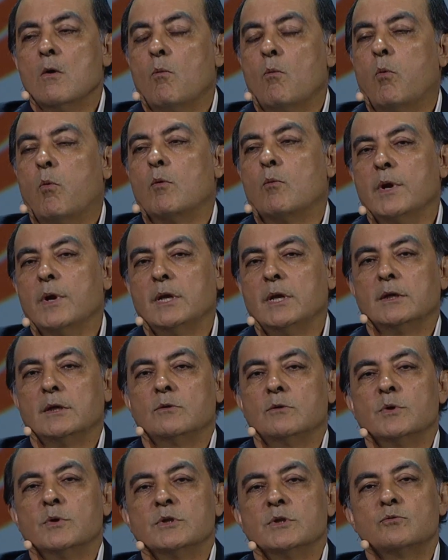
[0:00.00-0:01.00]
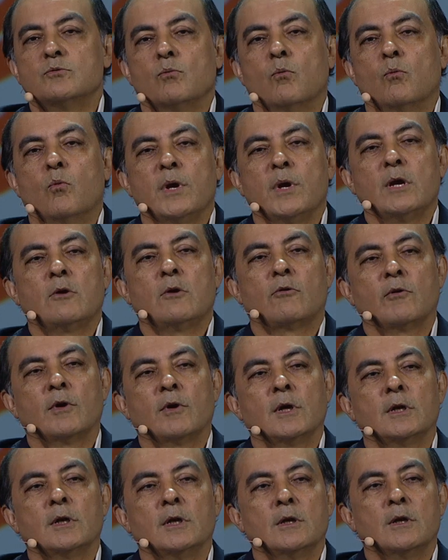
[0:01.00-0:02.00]
What we did was we
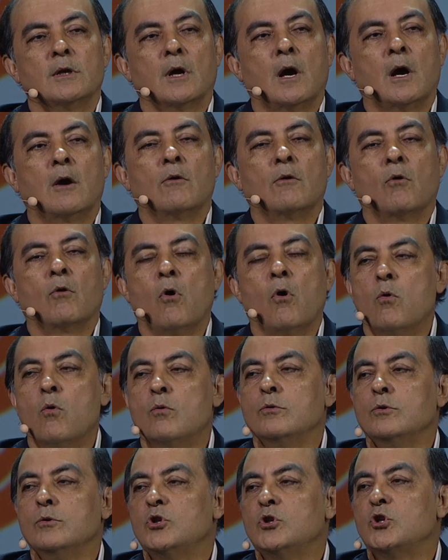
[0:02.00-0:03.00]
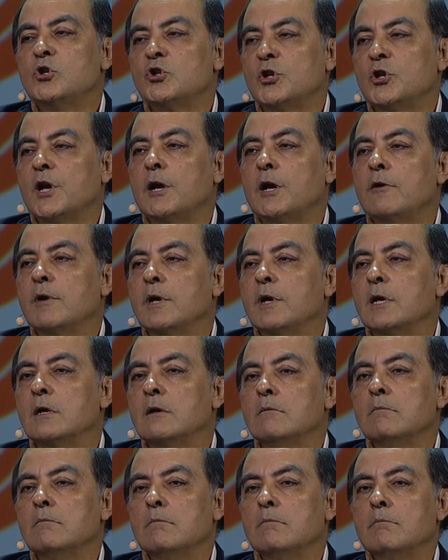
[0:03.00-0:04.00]
created our own
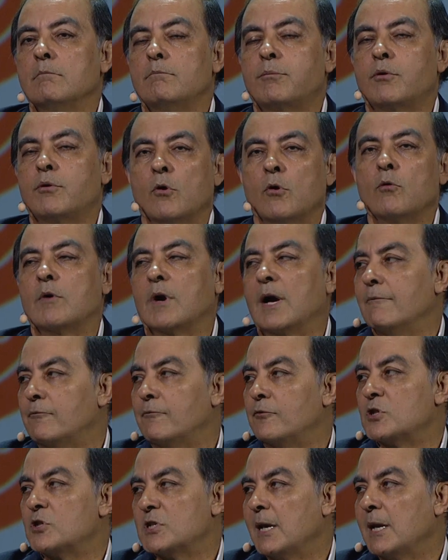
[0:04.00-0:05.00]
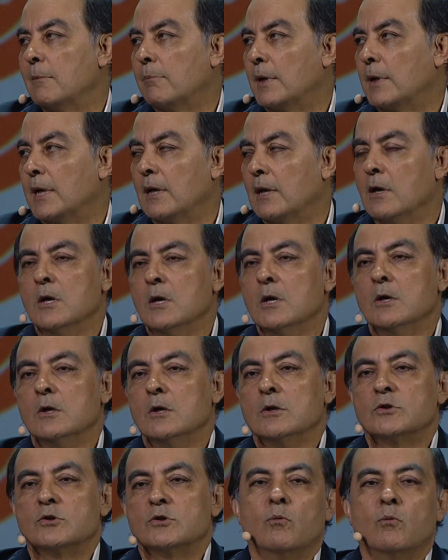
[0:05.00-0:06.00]
sharing program for sampling.
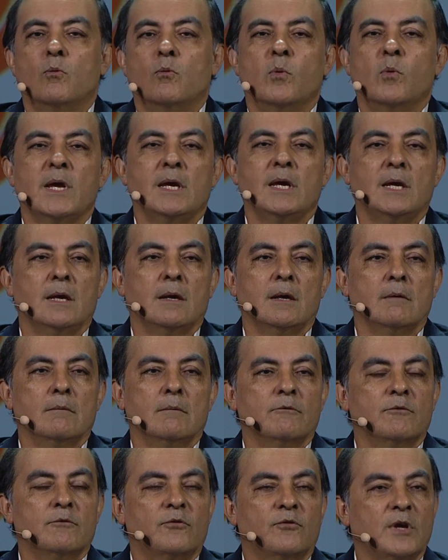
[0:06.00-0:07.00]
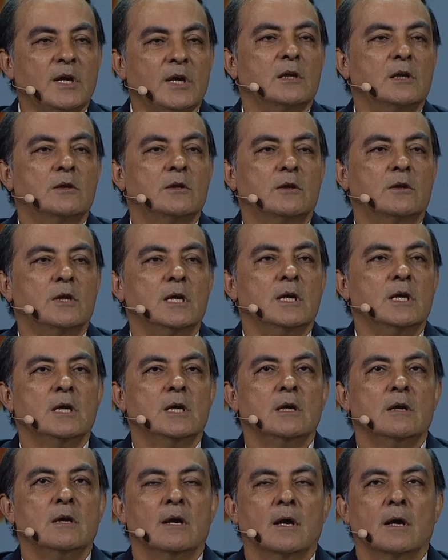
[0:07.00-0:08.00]
So we seeded
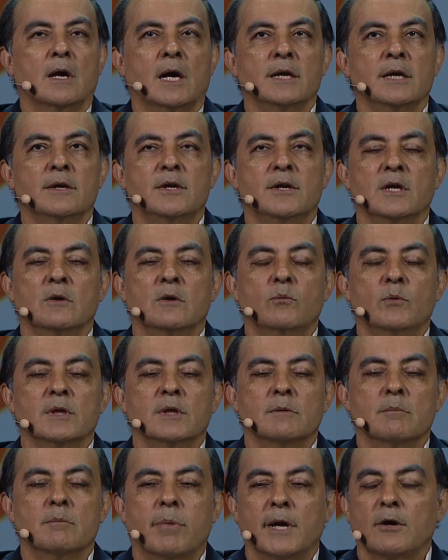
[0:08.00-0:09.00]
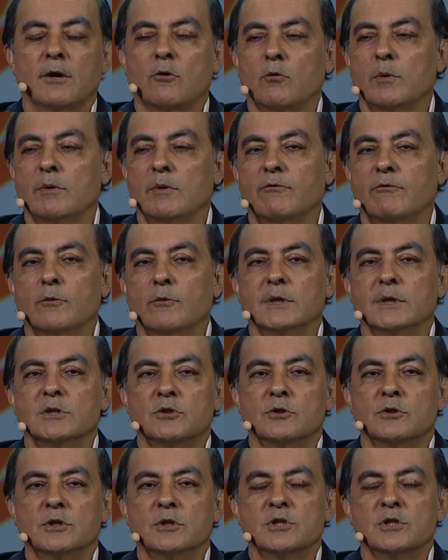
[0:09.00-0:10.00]
the idea with
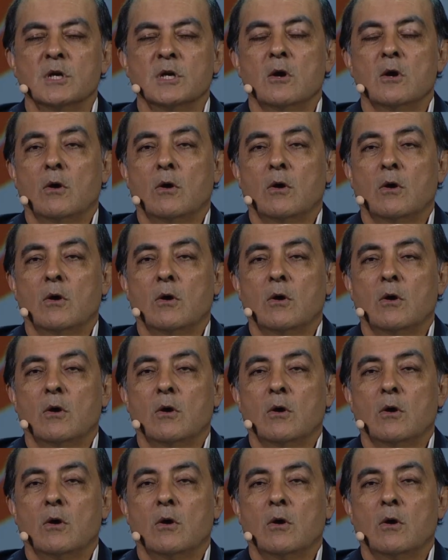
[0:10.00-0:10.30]
micro-influencers,